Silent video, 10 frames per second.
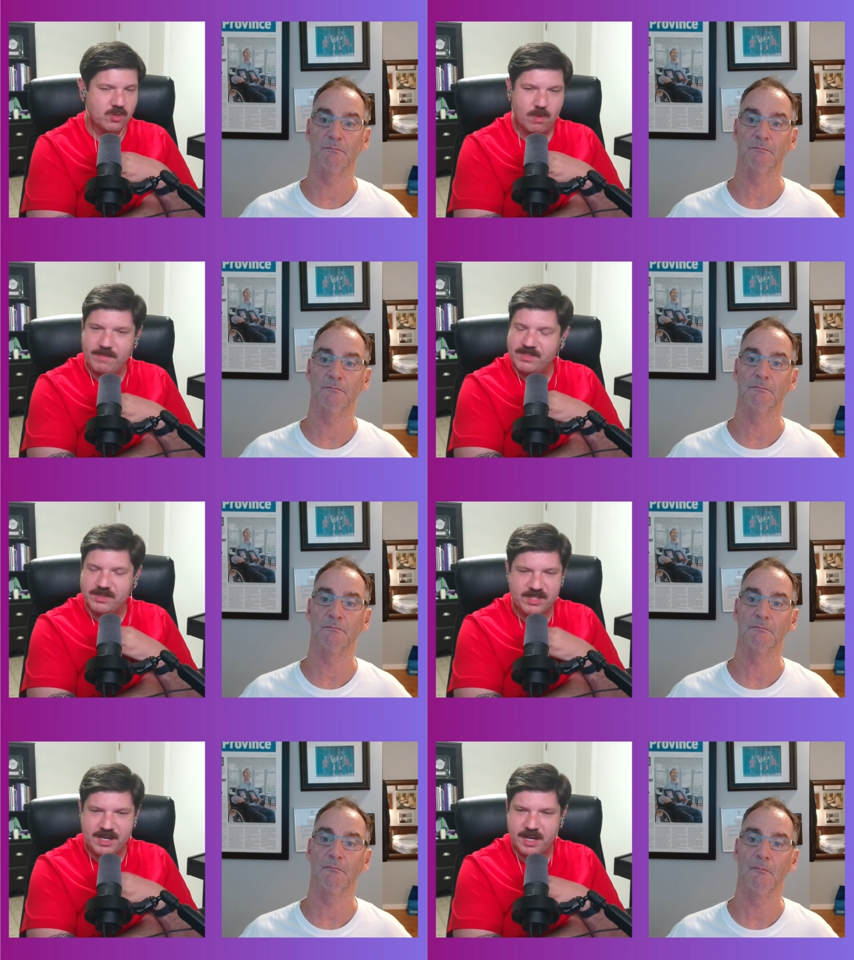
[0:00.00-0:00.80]
Speaker 1: your wife
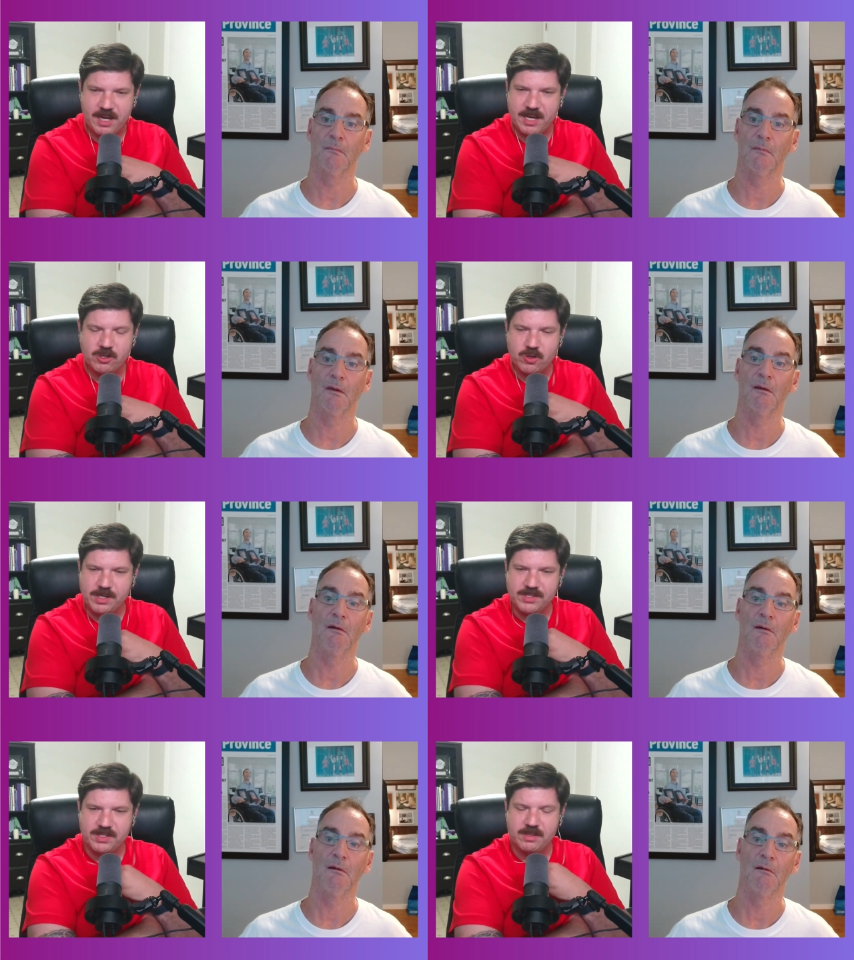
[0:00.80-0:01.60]
sustain any
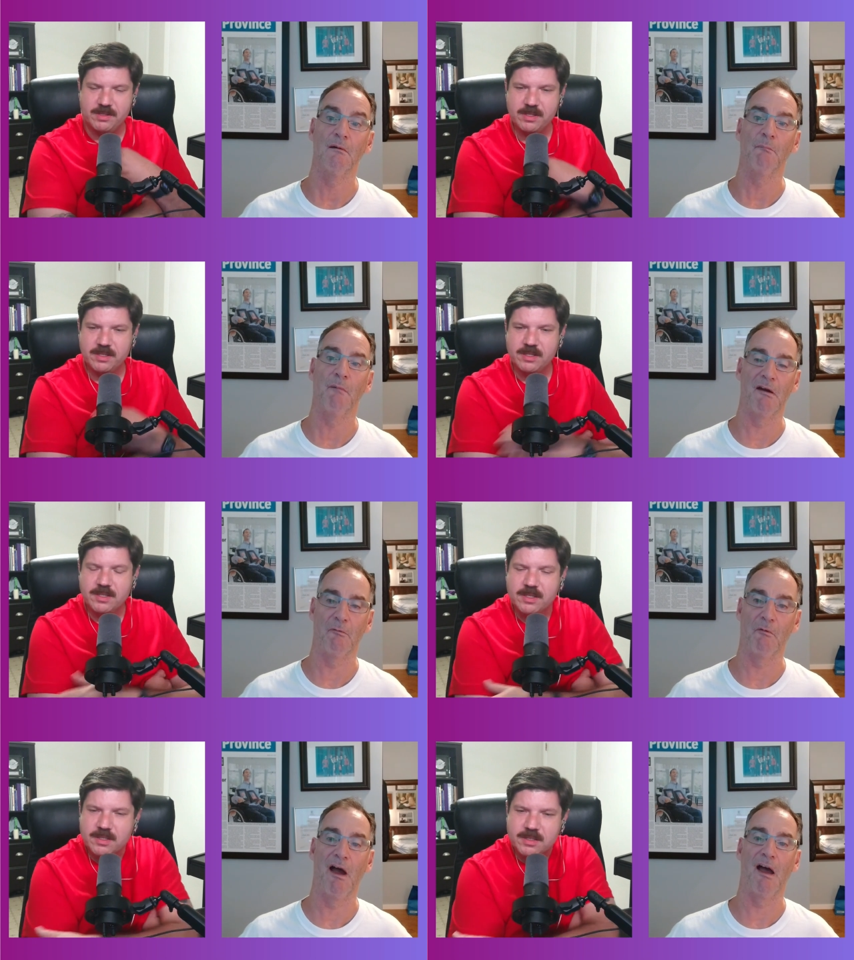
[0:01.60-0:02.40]
injuries?
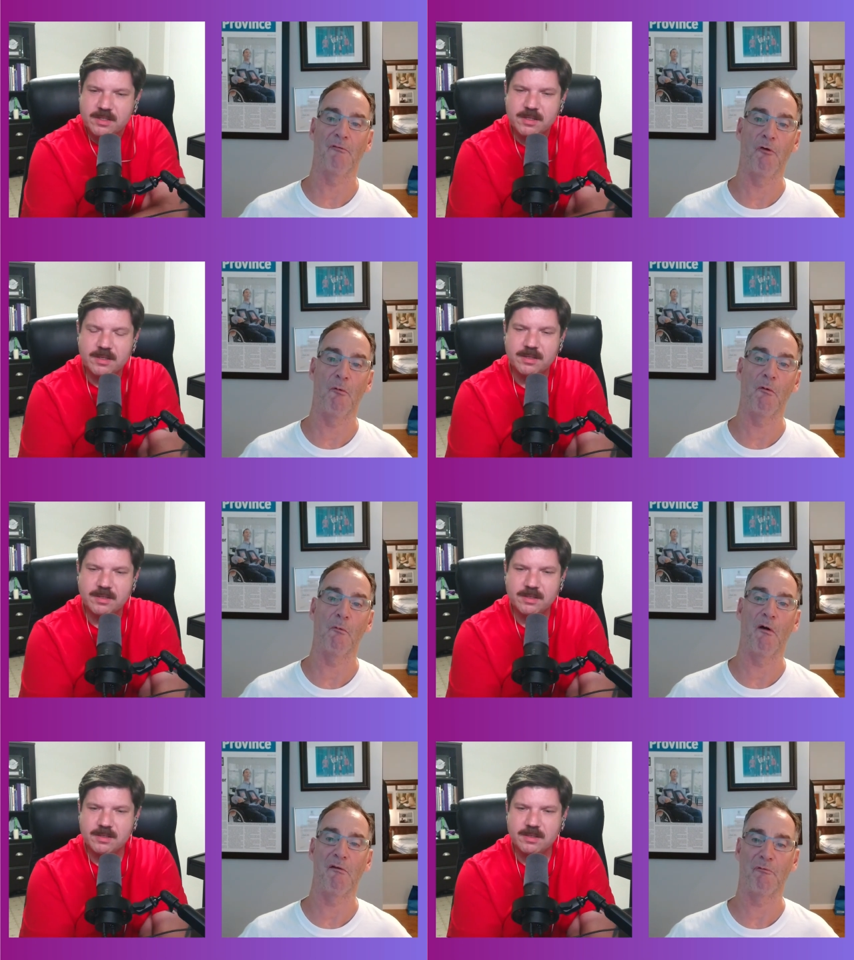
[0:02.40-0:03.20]
Speaker 2: my former
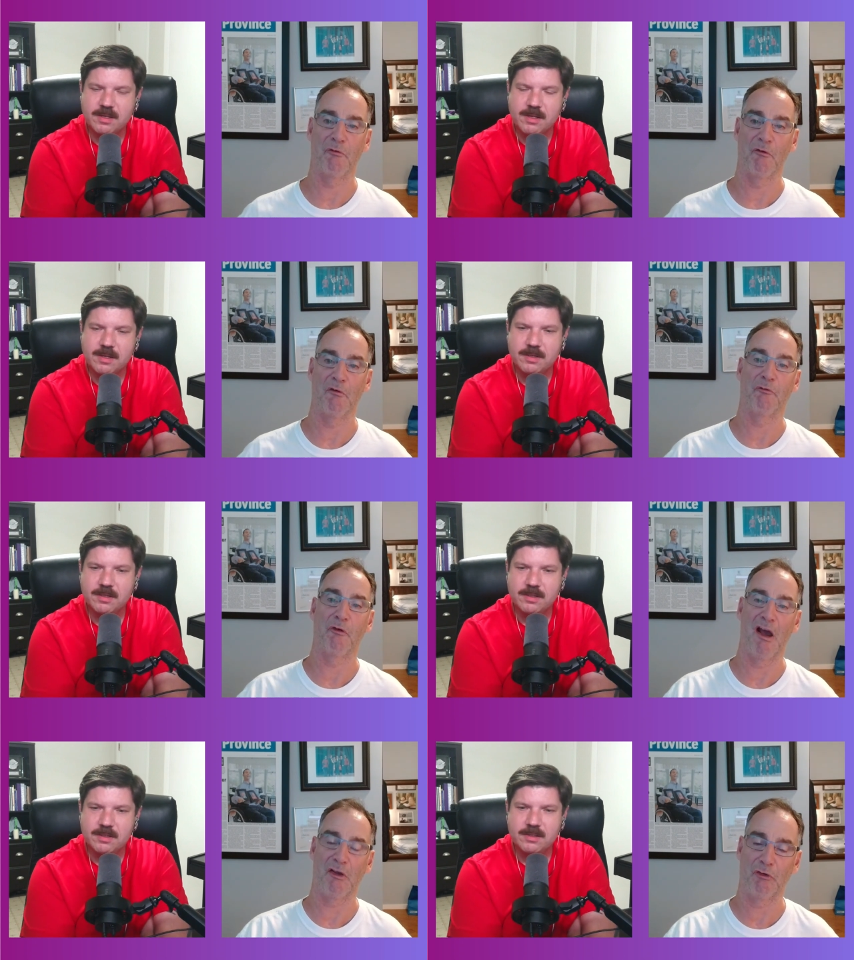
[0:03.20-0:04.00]
wife
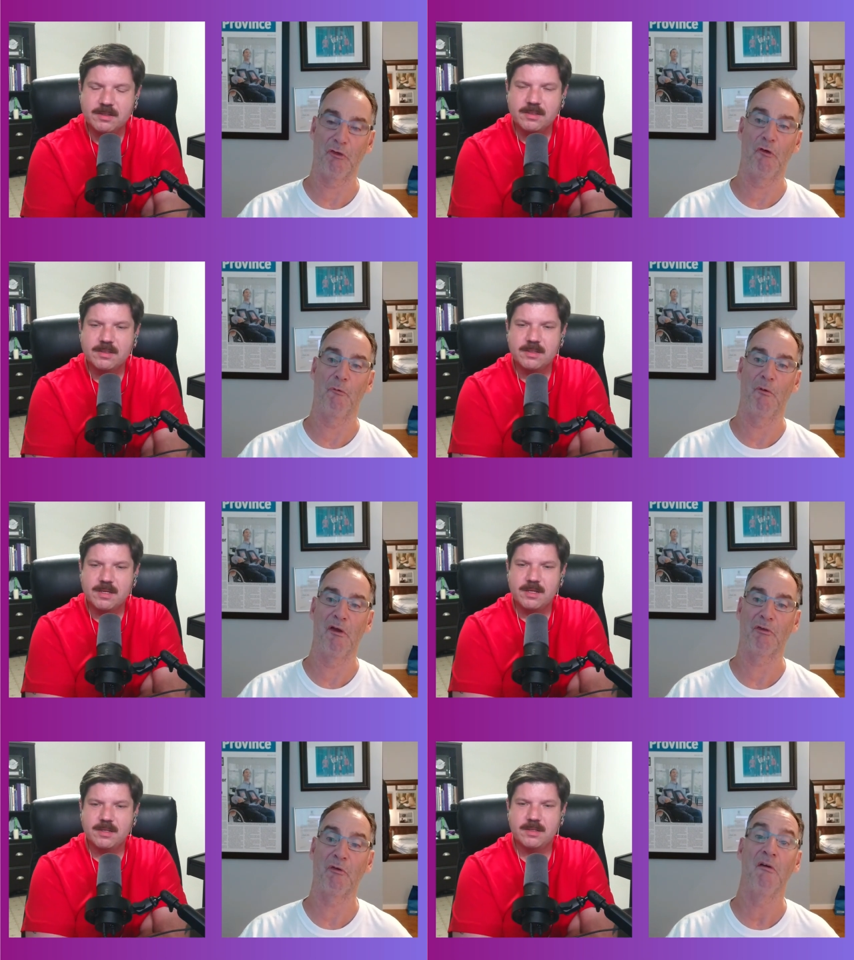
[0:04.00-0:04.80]
fractured her
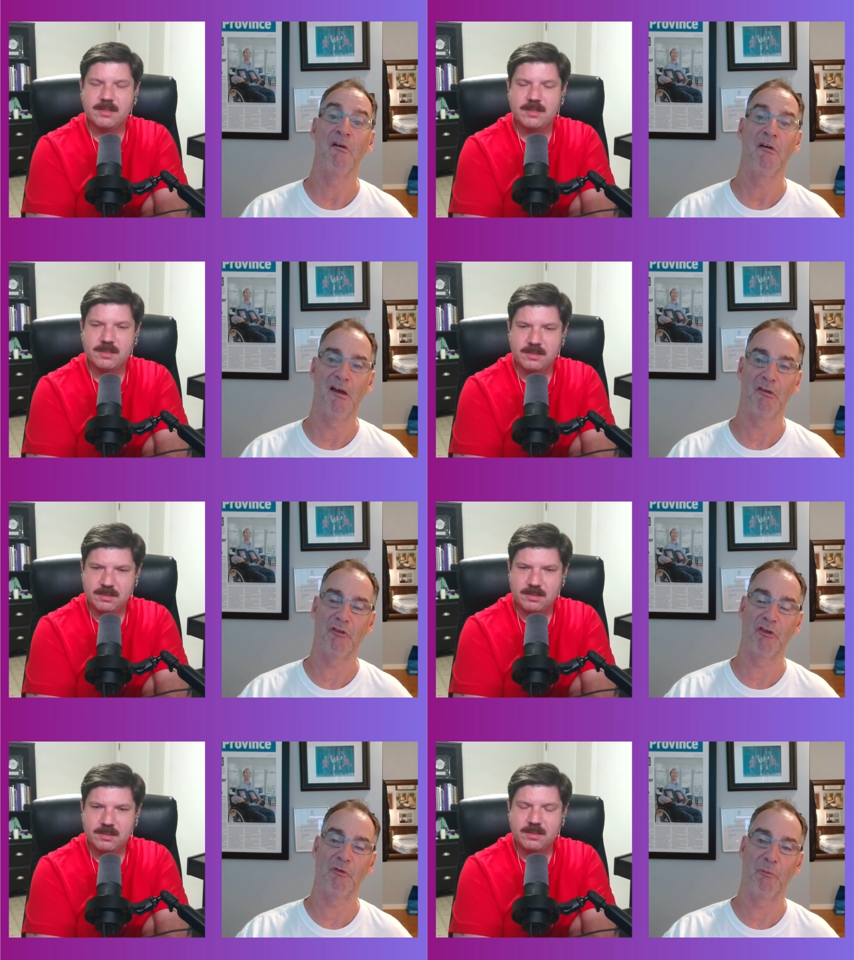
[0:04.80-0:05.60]
wrist and
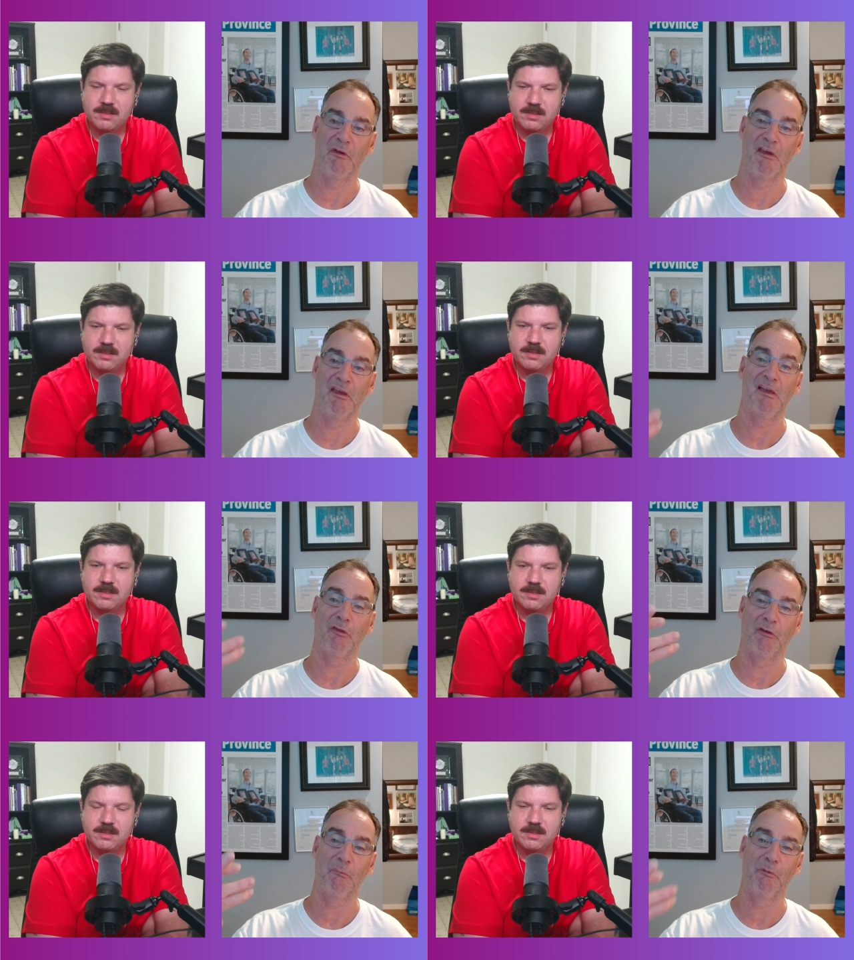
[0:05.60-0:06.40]
she's
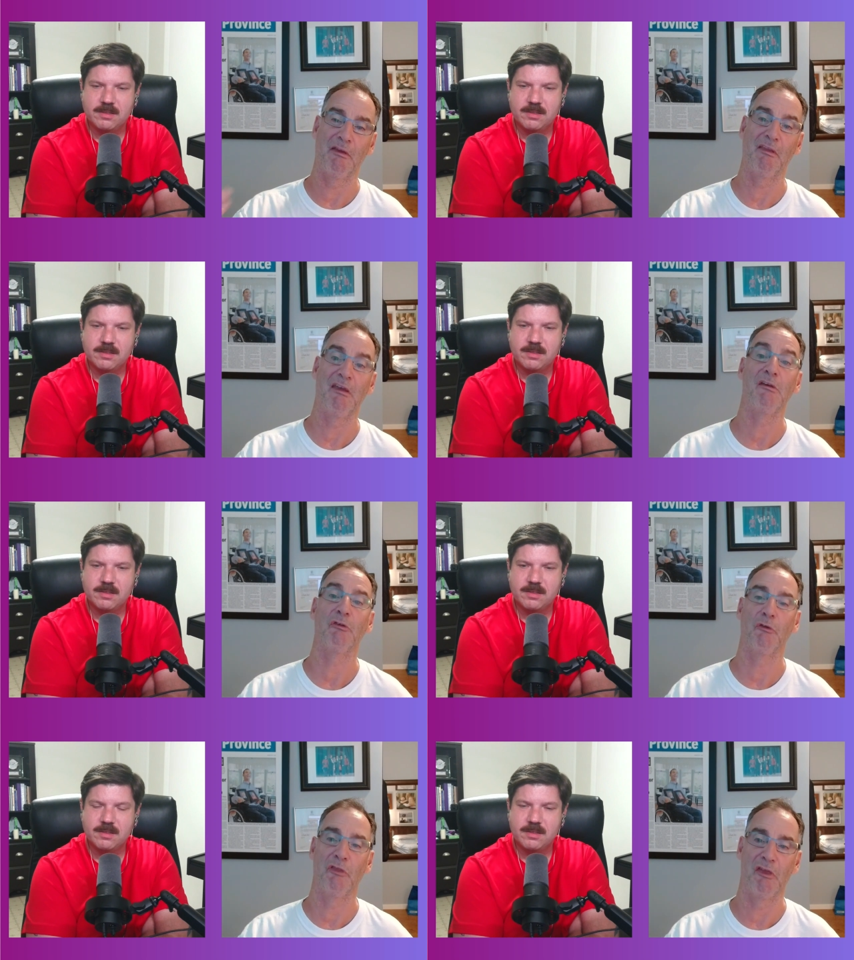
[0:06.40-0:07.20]
healed completely
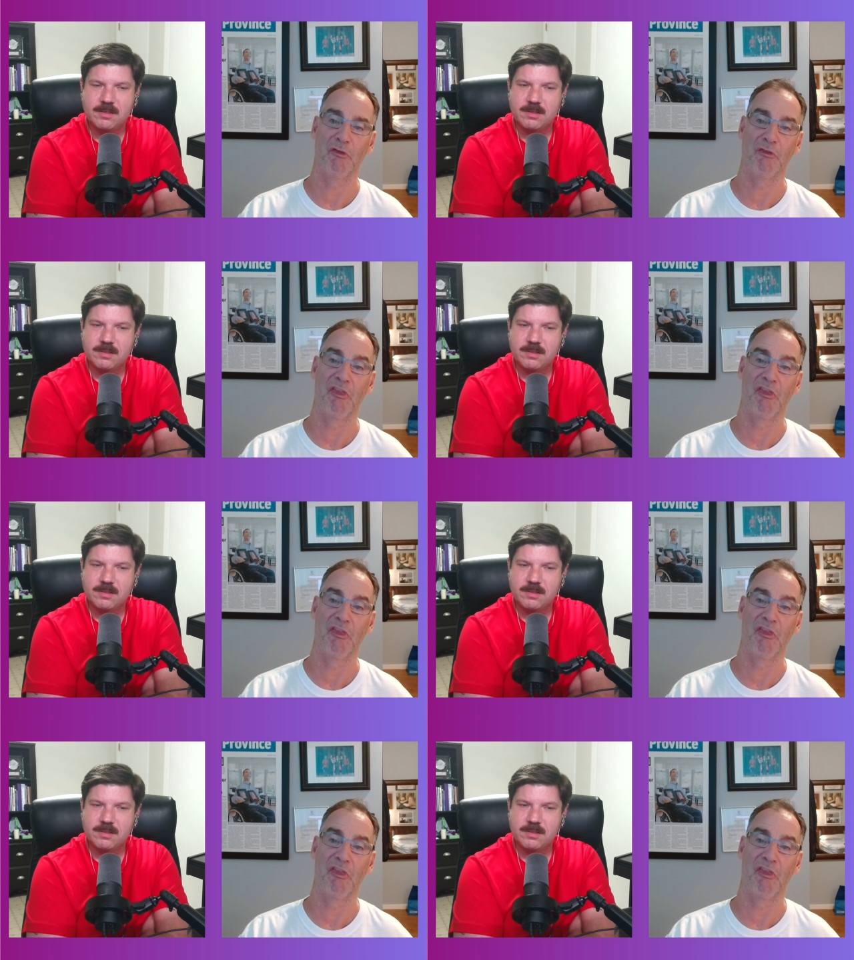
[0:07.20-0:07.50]
to this